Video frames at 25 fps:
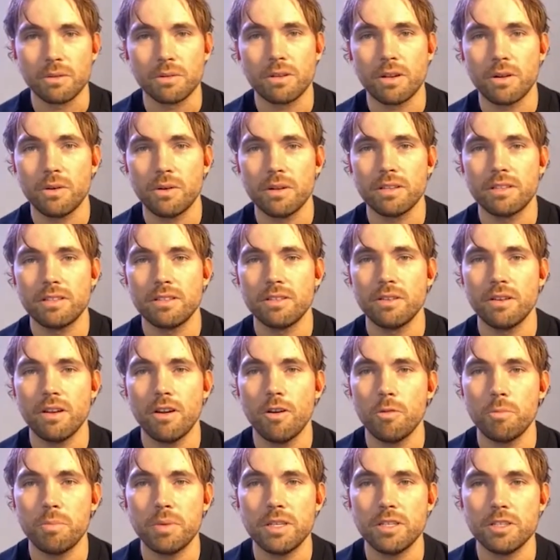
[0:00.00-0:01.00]
going to
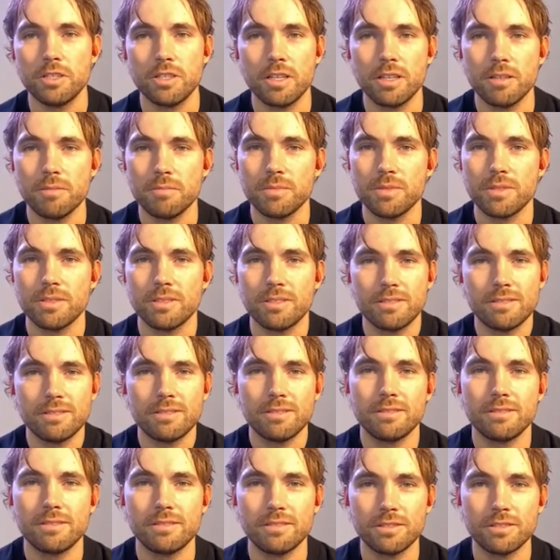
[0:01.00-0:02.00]
open gyms,
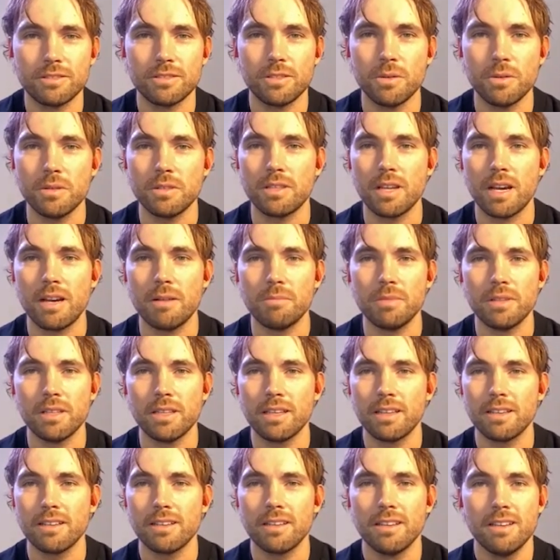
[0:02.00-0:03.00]
doing
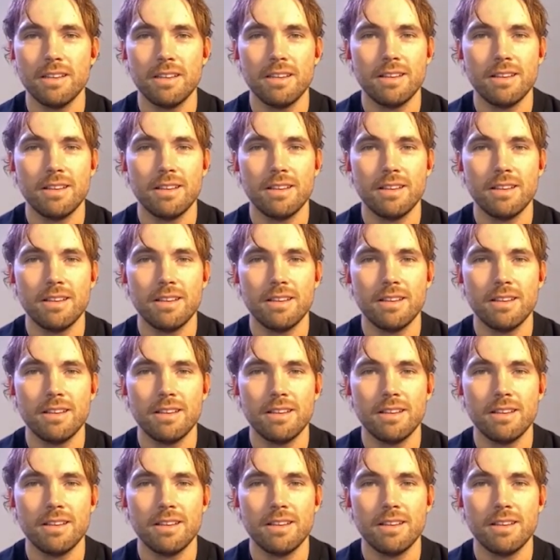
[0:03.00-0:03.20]
tumbling,